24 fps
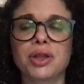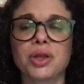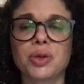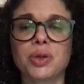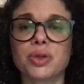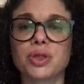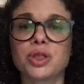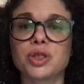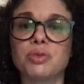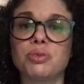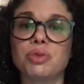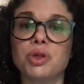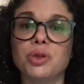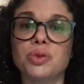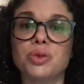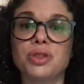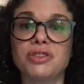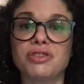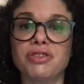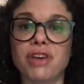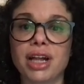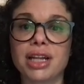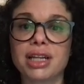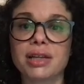there were some new
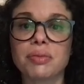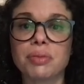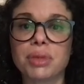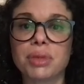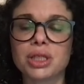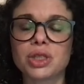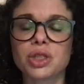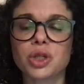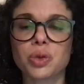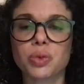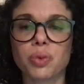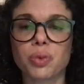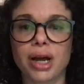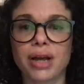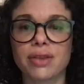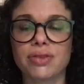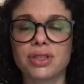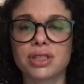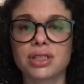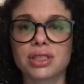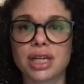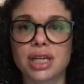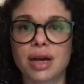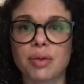developments around
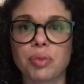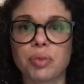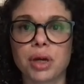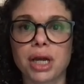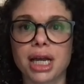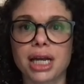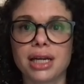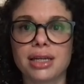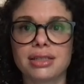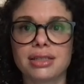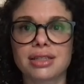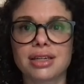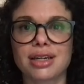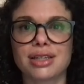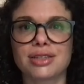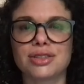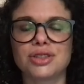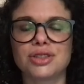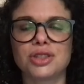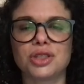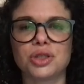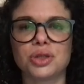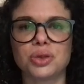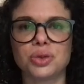this topic and its
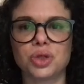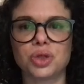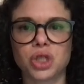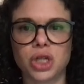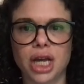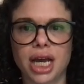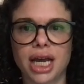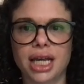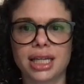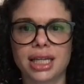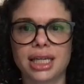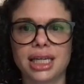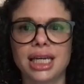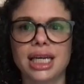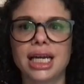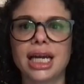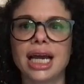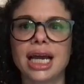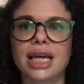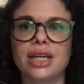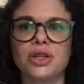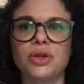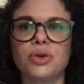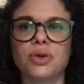constitutionality,
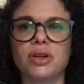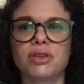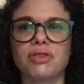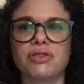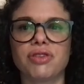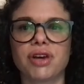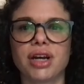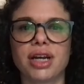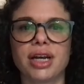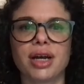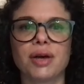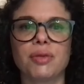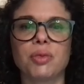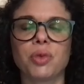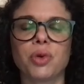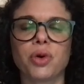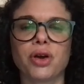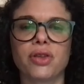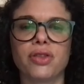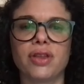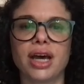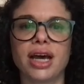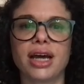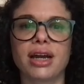and you can find out more
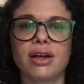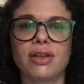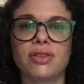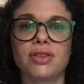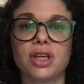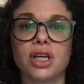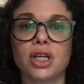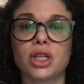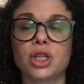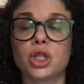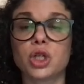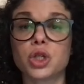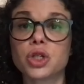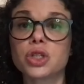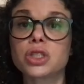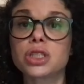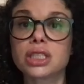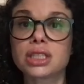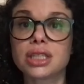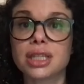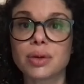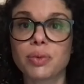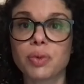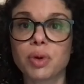on that on the alert
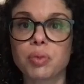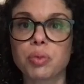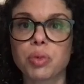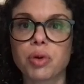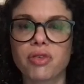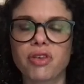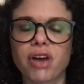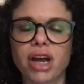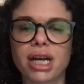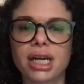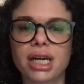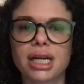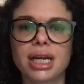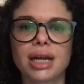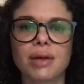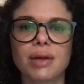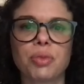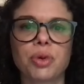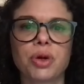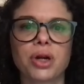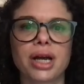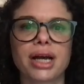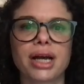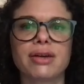that we provided and
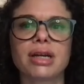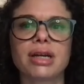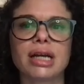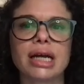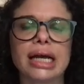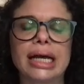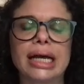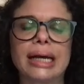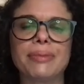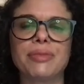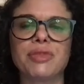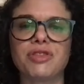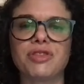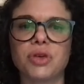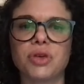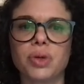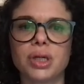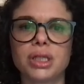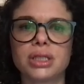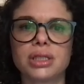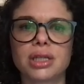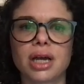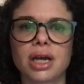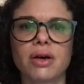put out um, a few
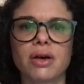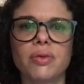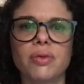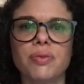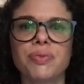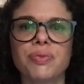weeks ago.